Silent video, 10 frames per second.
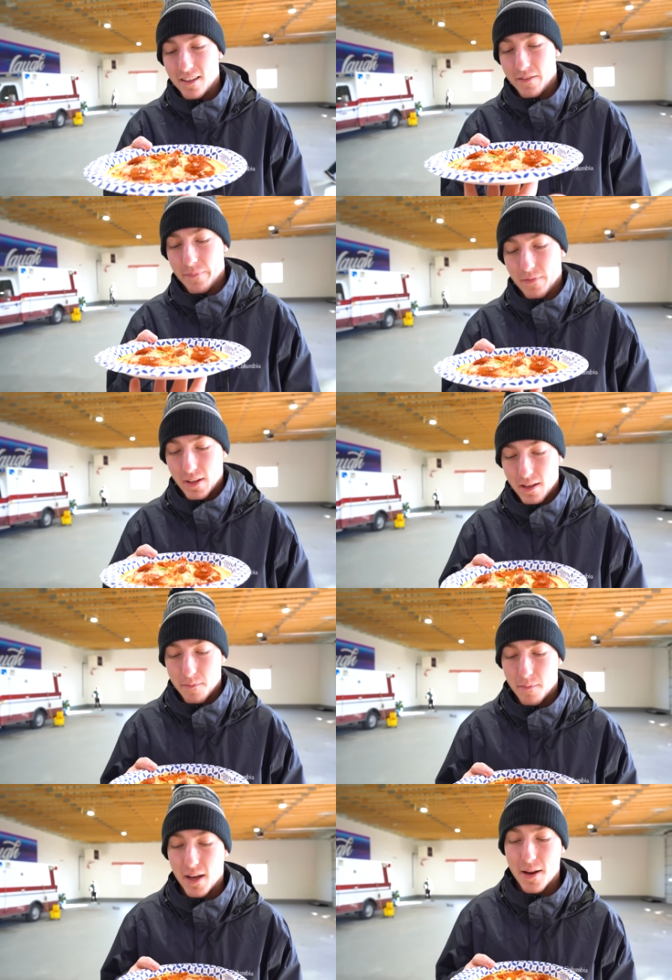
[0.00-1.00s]
way?
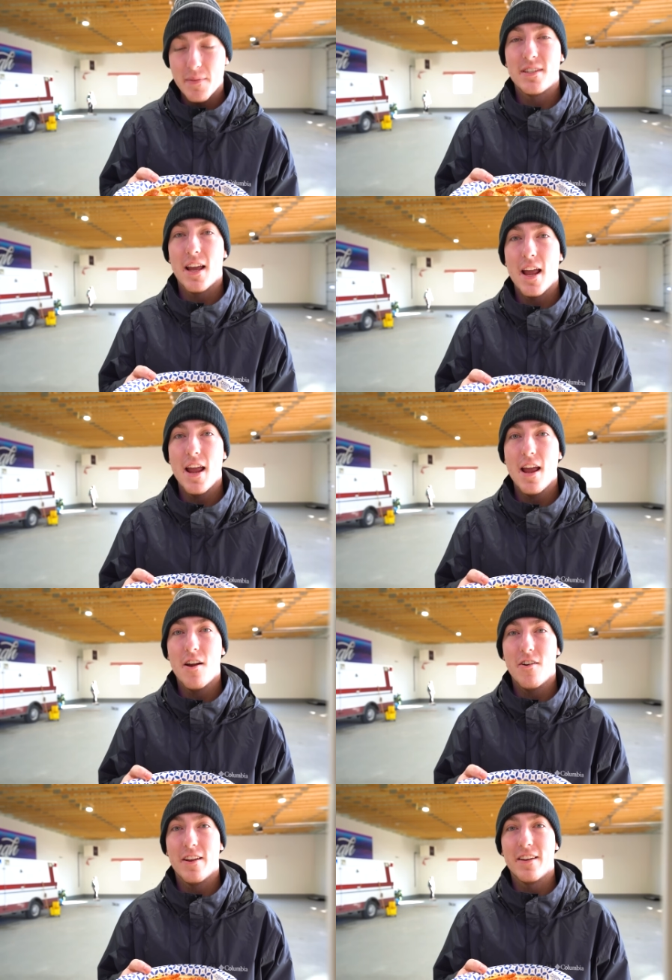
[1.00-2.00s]
My name is
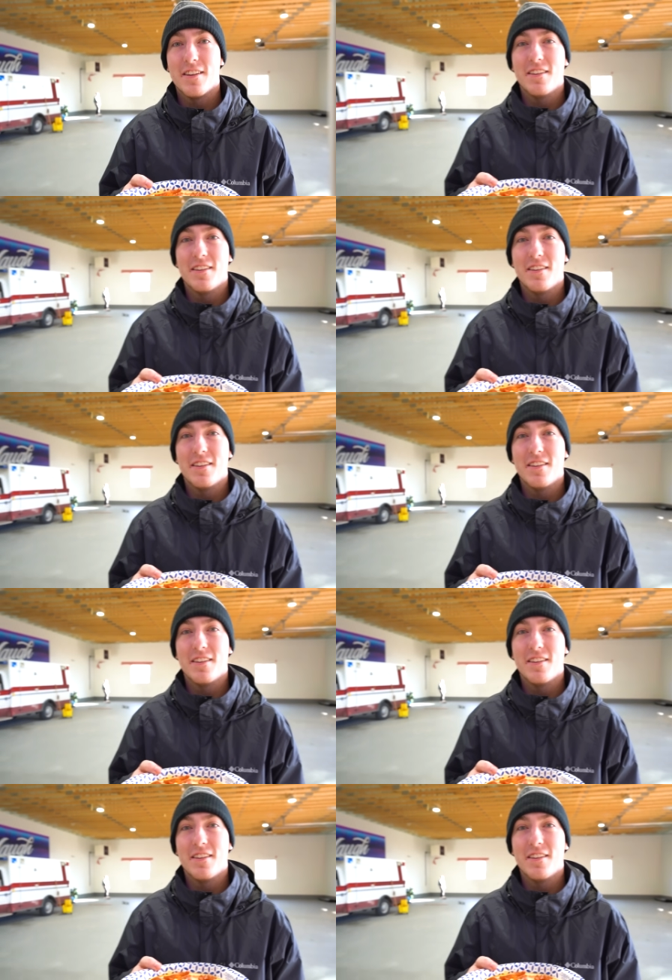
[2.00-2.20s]
Aaron.